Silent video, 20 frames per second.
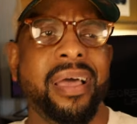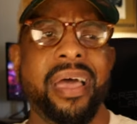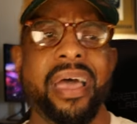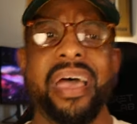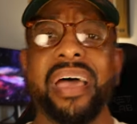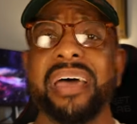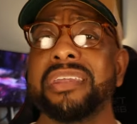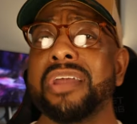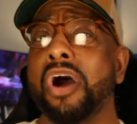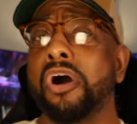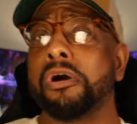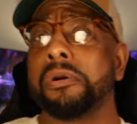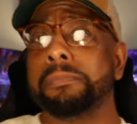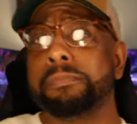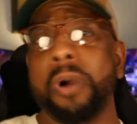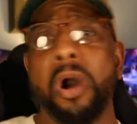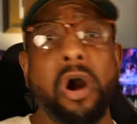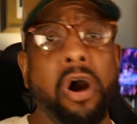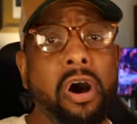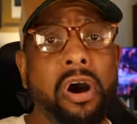And
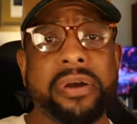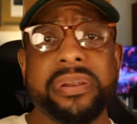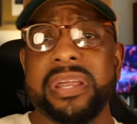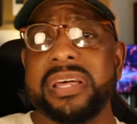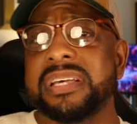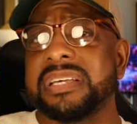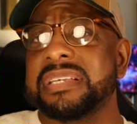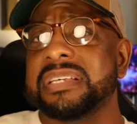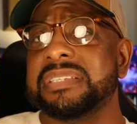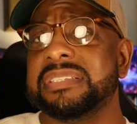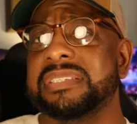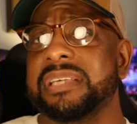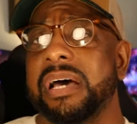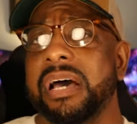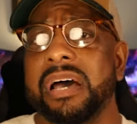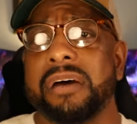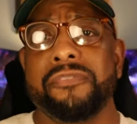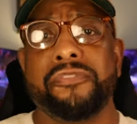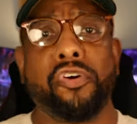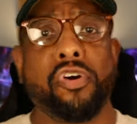Arbonne is
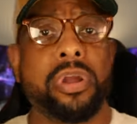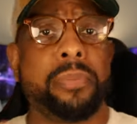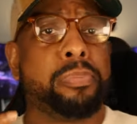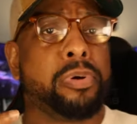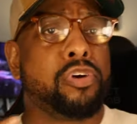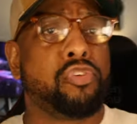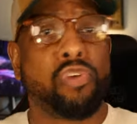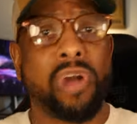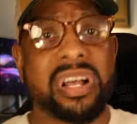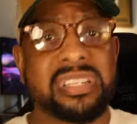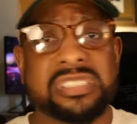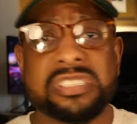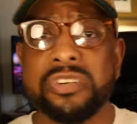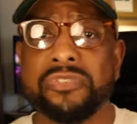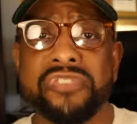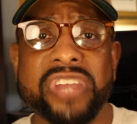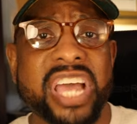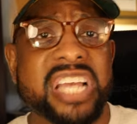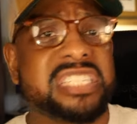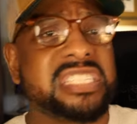a very progressive
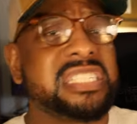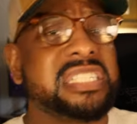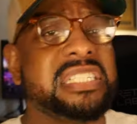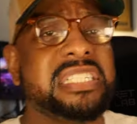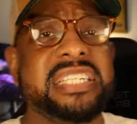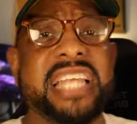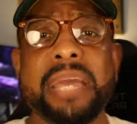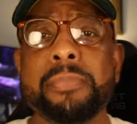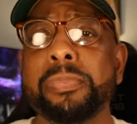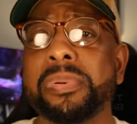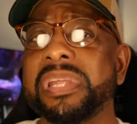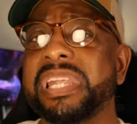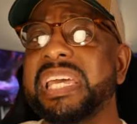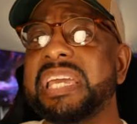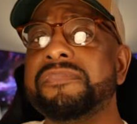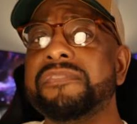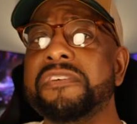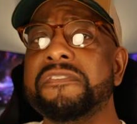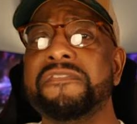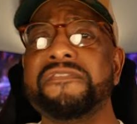nation. They
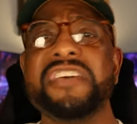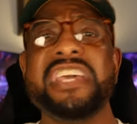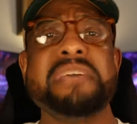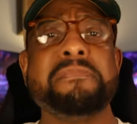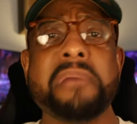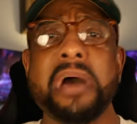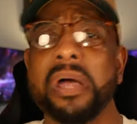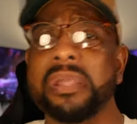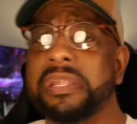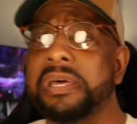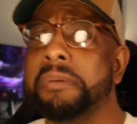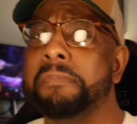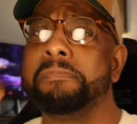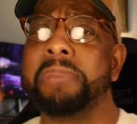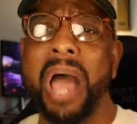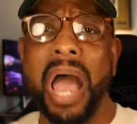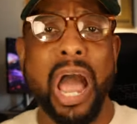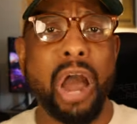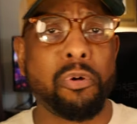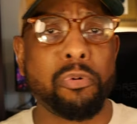believe in female
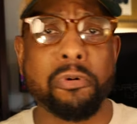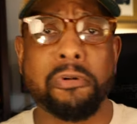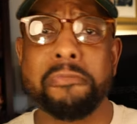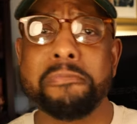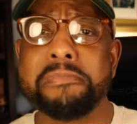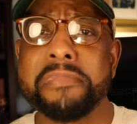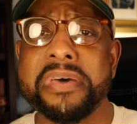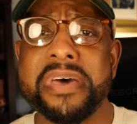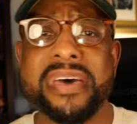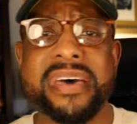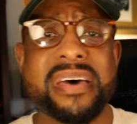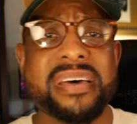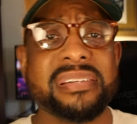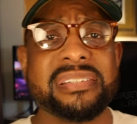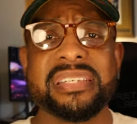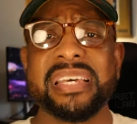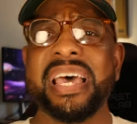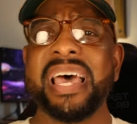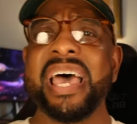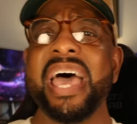
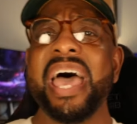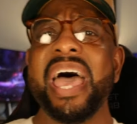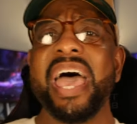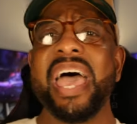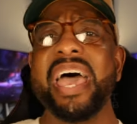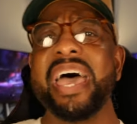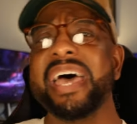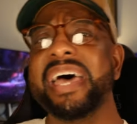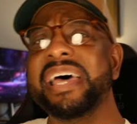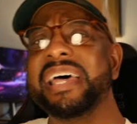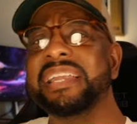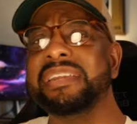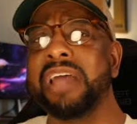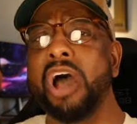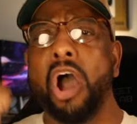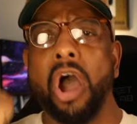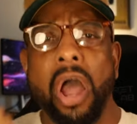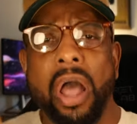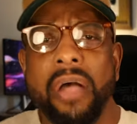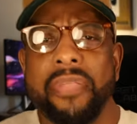empowerment, and
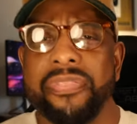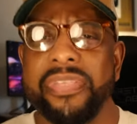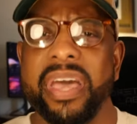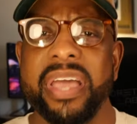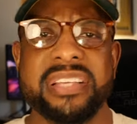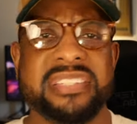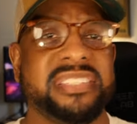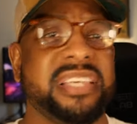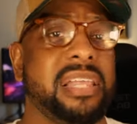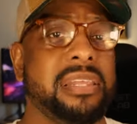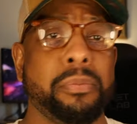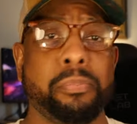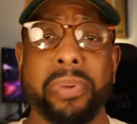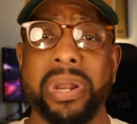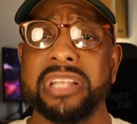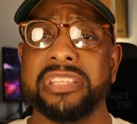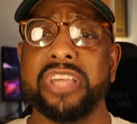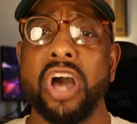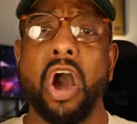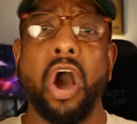they
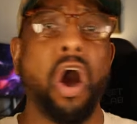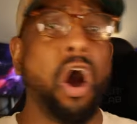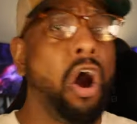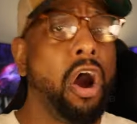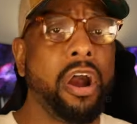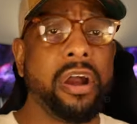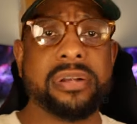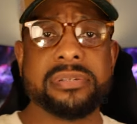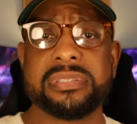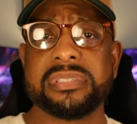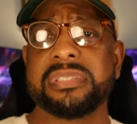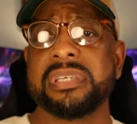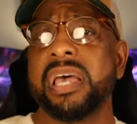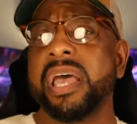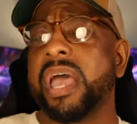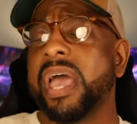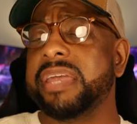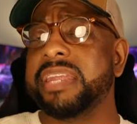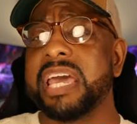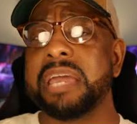celebrate the arts,
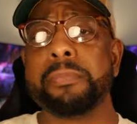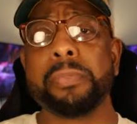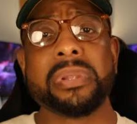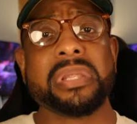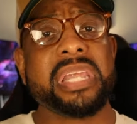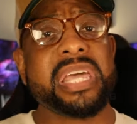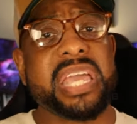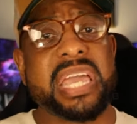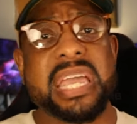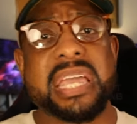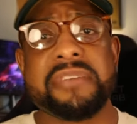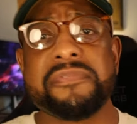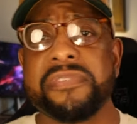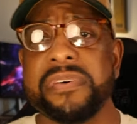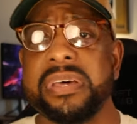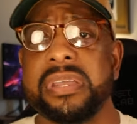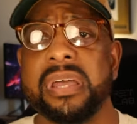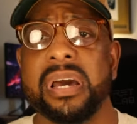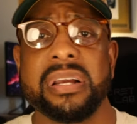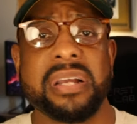and they believe
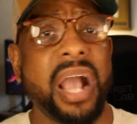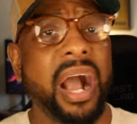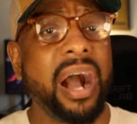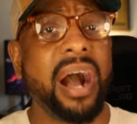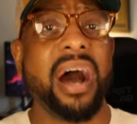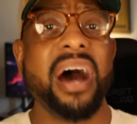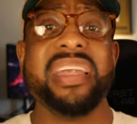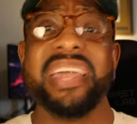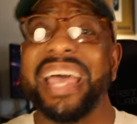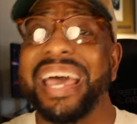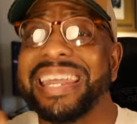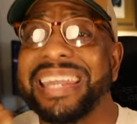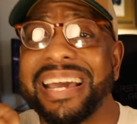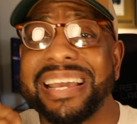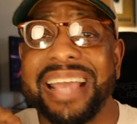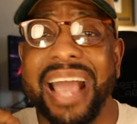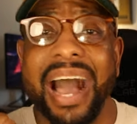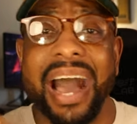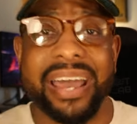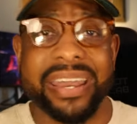in a god and a
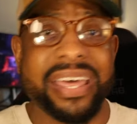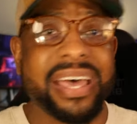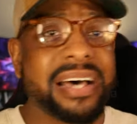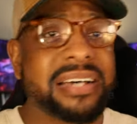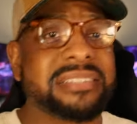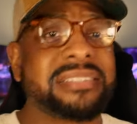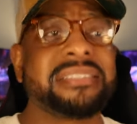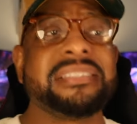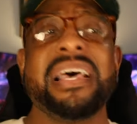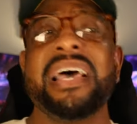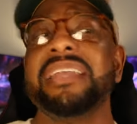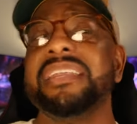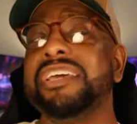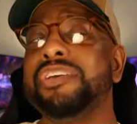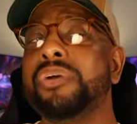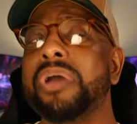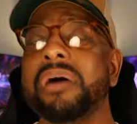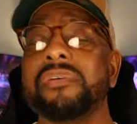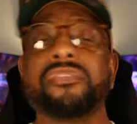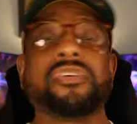goddess. Then
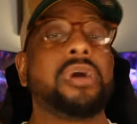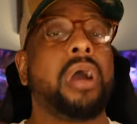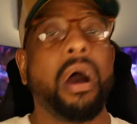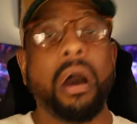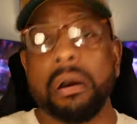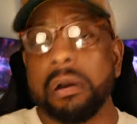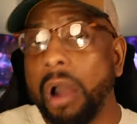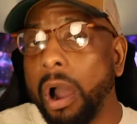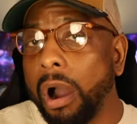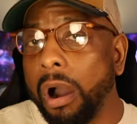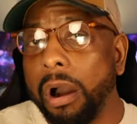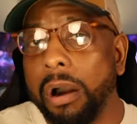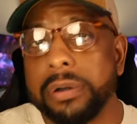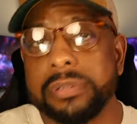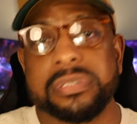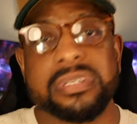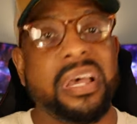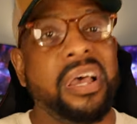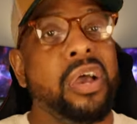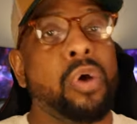you have
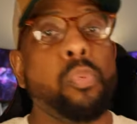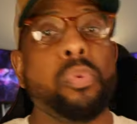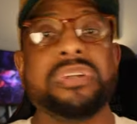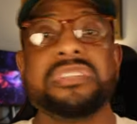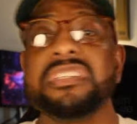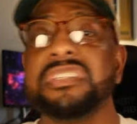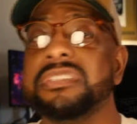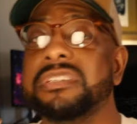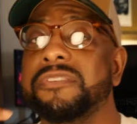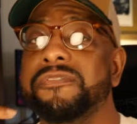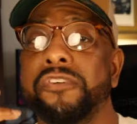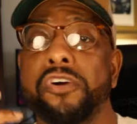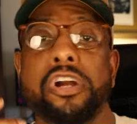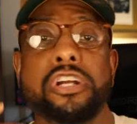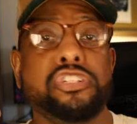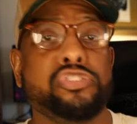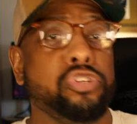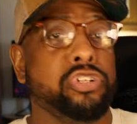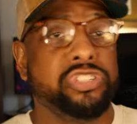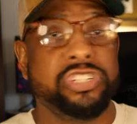Garhalt, which is a
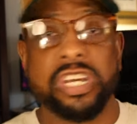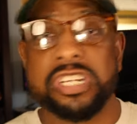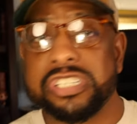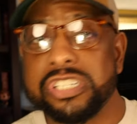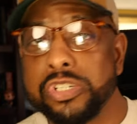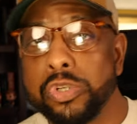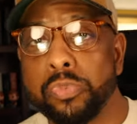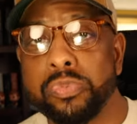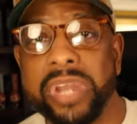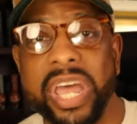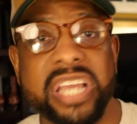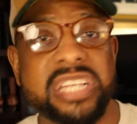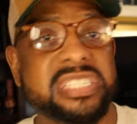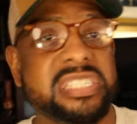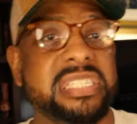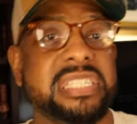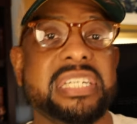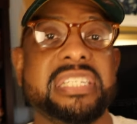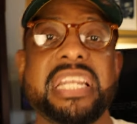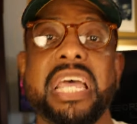very traditional
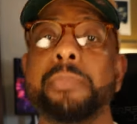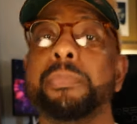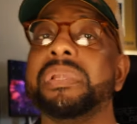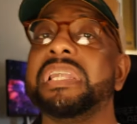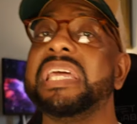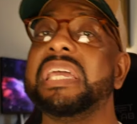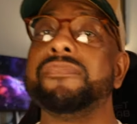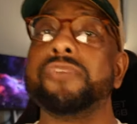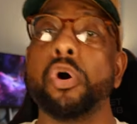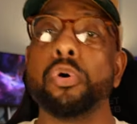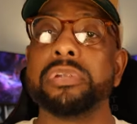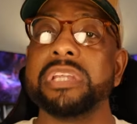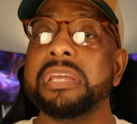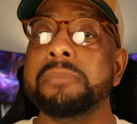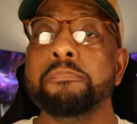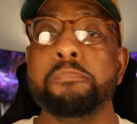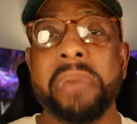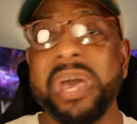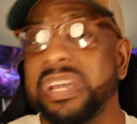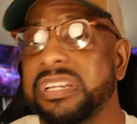nation. They believe only
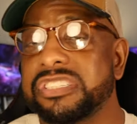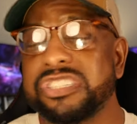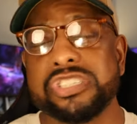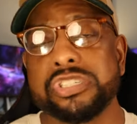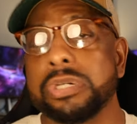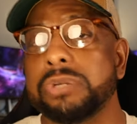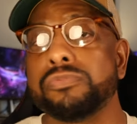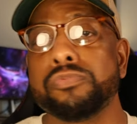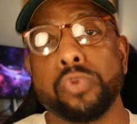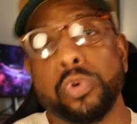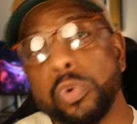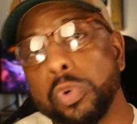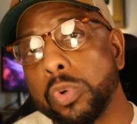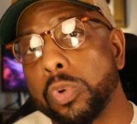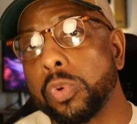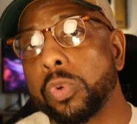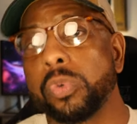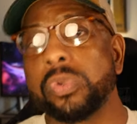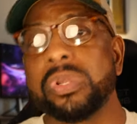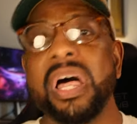men should
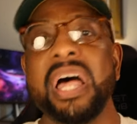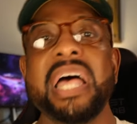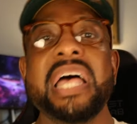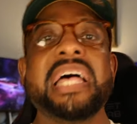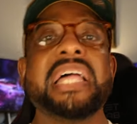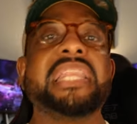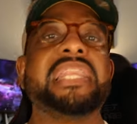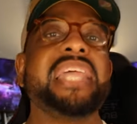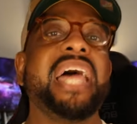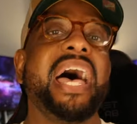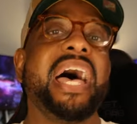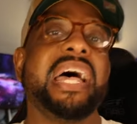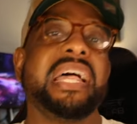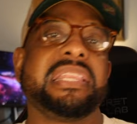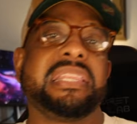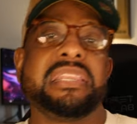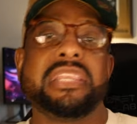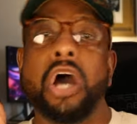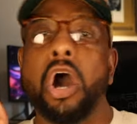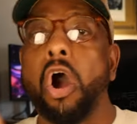rule,
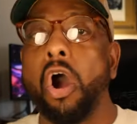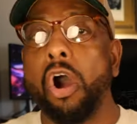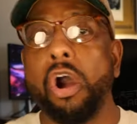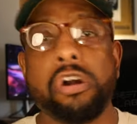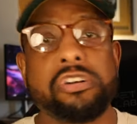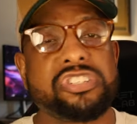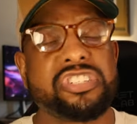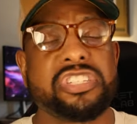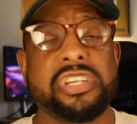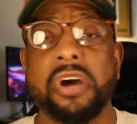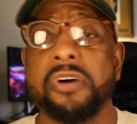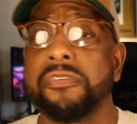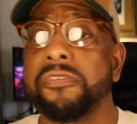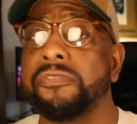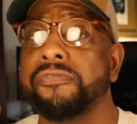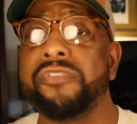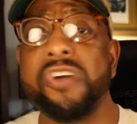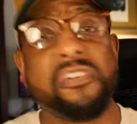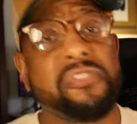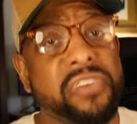that the arts are
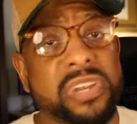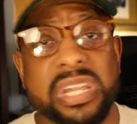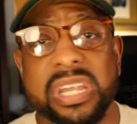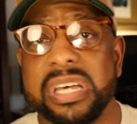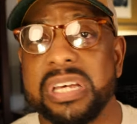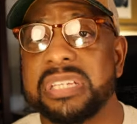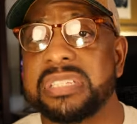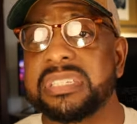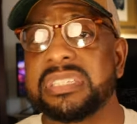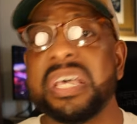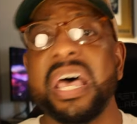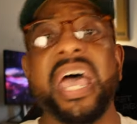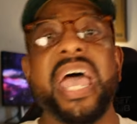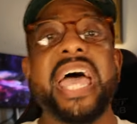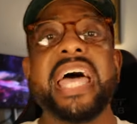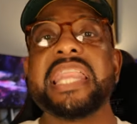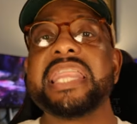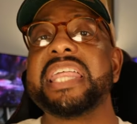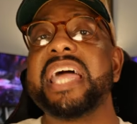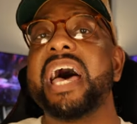frivolous,
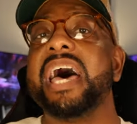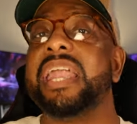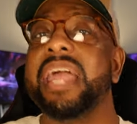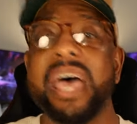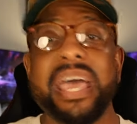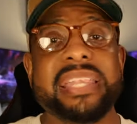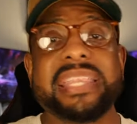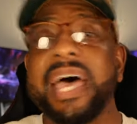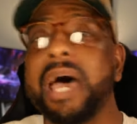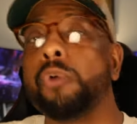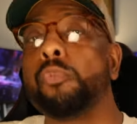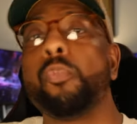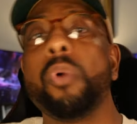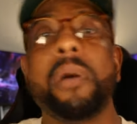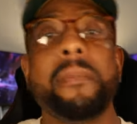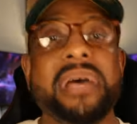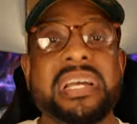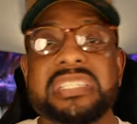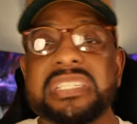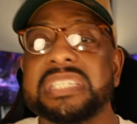and that, hey, that
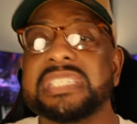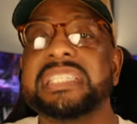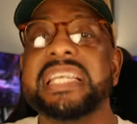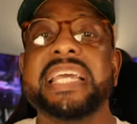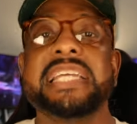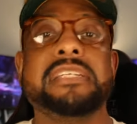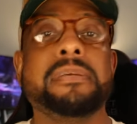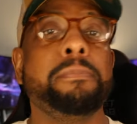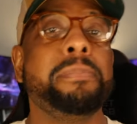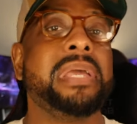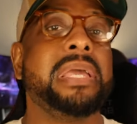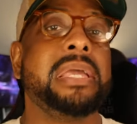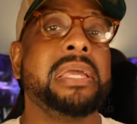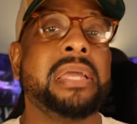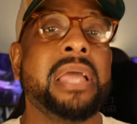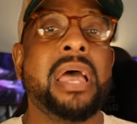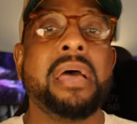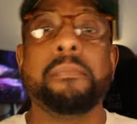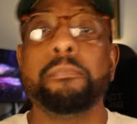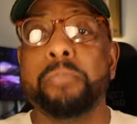women just need to
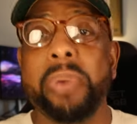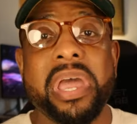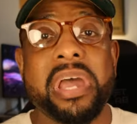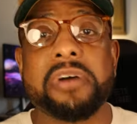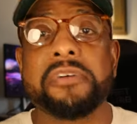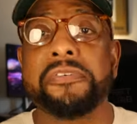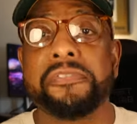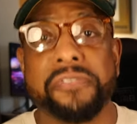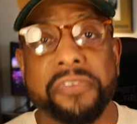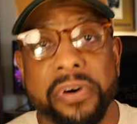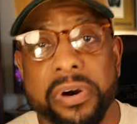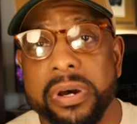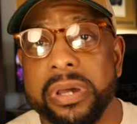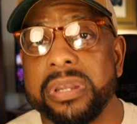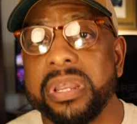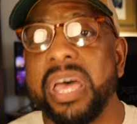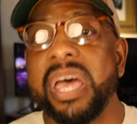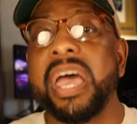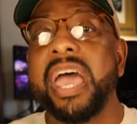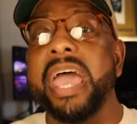be
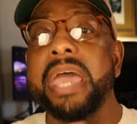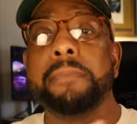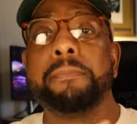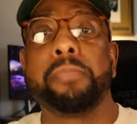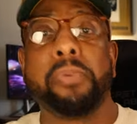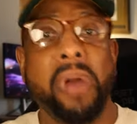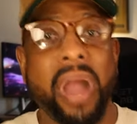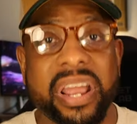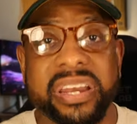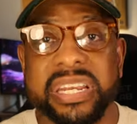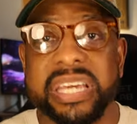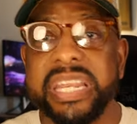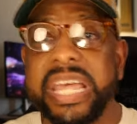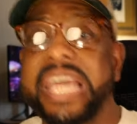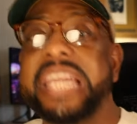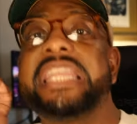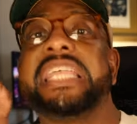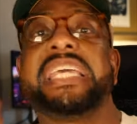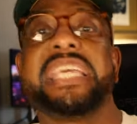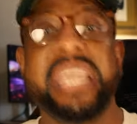barefoot and pregnant
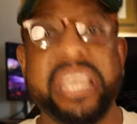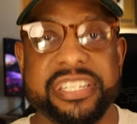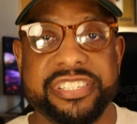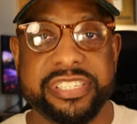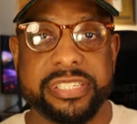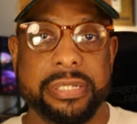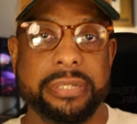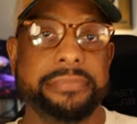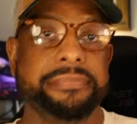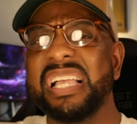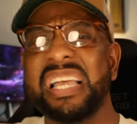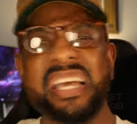in the kitchen.